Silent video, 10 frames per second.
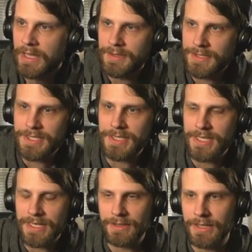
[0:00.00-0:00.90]
This is a
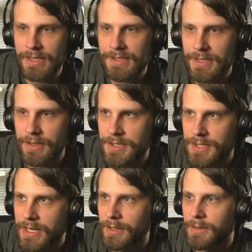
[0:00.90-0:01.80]
deck that is going to
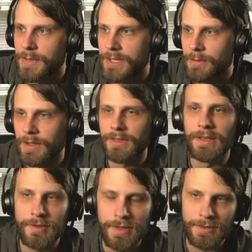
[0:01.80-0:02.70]
try and go big with
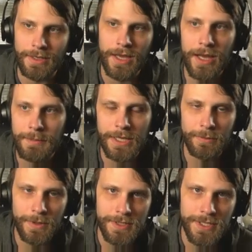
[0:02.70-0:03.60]
things like the Kami,
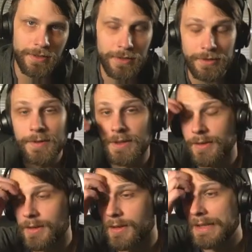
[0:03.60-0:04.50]
with the Generous
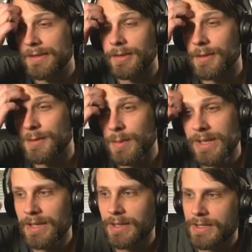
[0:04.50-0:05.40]
Visitor. And so if we
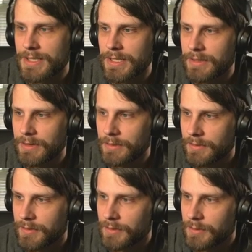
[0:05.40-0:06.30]
can continue
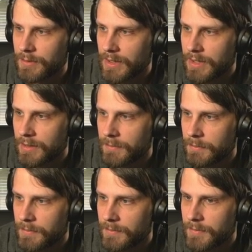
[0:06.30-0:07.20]
to
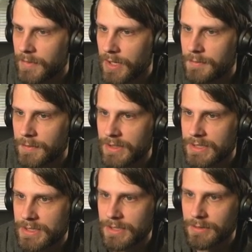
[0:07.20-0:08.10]
hopefully
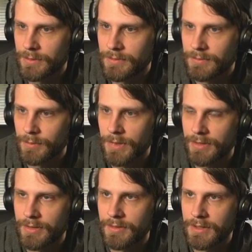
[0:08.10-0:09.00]
deal with,
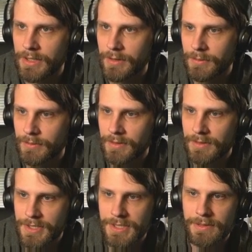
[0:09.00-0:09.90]
you know,
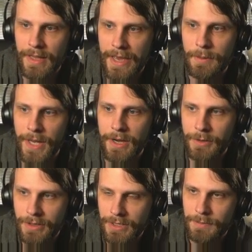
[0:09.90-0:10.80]
just
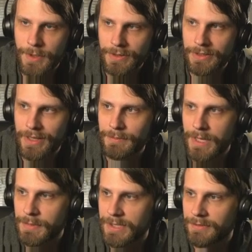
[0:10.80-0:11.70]
outpowering the opponent, that
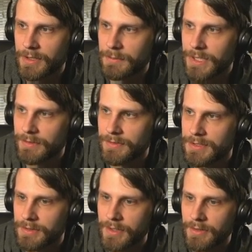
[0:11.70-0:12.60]
might be a very
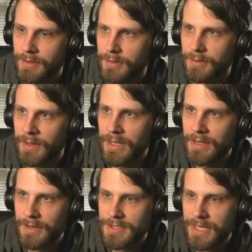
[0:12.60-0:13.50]
beneficial thing to do.
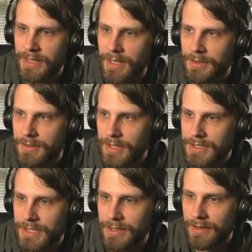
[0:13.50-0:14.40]
There's that Hallowed
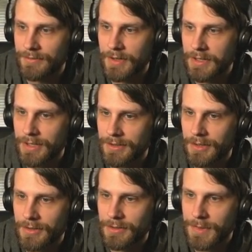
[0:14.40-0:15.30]
Haunting, a very good
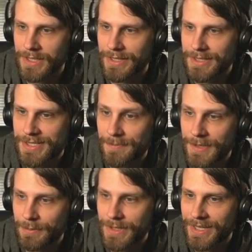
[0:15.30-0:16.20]
card, but again,
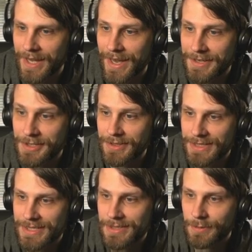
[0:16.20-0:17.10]
something we can actually
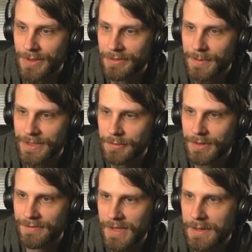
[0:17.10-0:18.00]
deal with because we
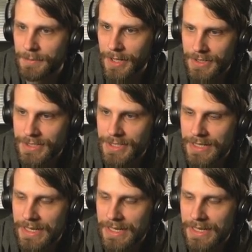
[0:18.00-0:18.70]
have that March.